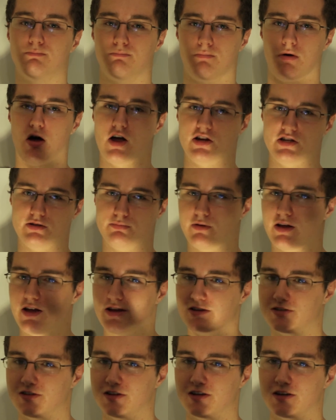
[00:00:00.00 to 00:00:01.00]
posh
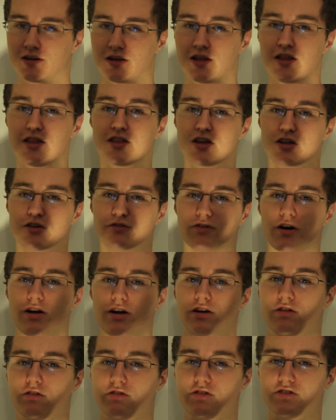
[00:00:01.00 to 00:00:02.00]
plastic that you
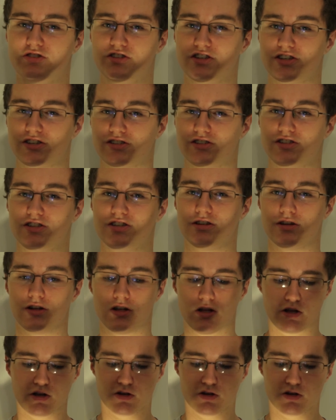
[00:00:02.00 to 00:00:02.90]
find on the 60.